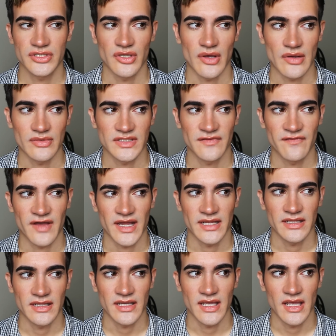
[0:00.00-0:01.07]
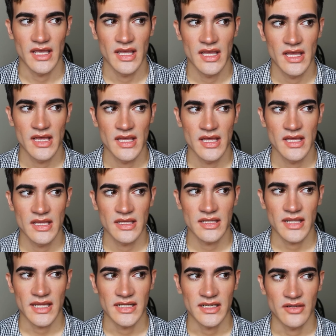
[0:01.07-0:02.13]
So I was finally
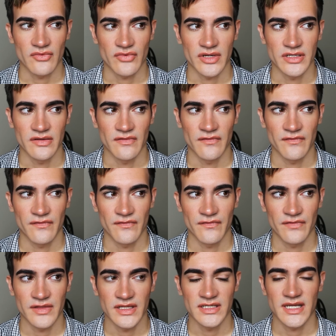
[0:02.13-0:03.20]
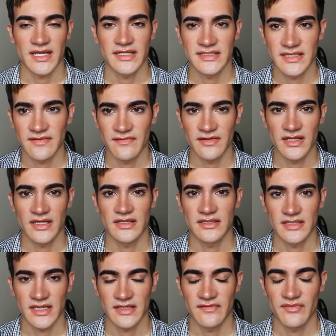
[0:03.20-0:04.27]
getting rid of the negativity and
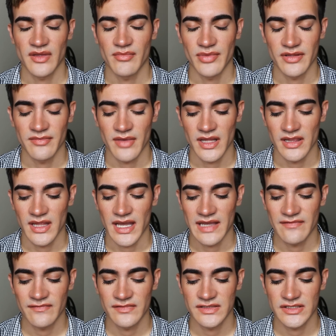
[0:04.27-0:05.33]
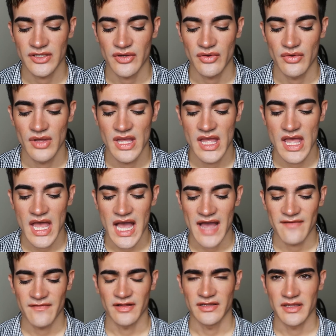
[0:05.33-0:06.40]
the negative people in my life. So
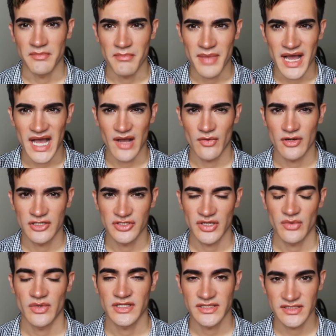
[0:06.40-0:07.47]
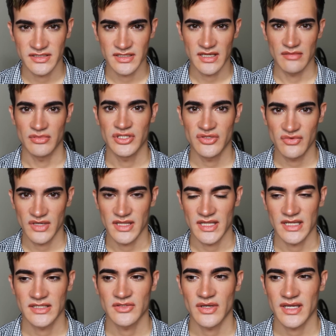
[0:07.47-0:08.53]
I felt empowered, so I wanted to keep doing
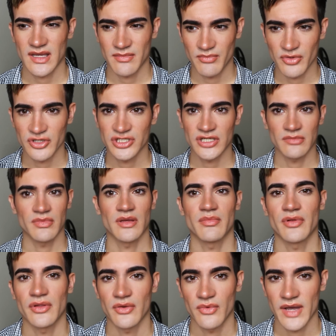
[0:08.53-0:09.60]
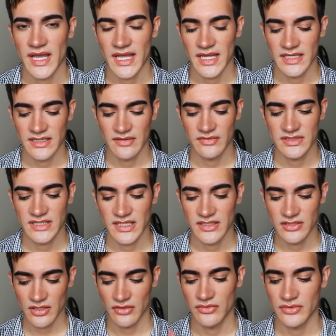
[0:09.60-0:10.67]
that. So I kept pushing people away, and I was
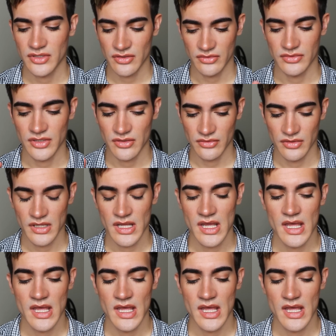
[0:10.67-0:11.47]
like, no, no, no.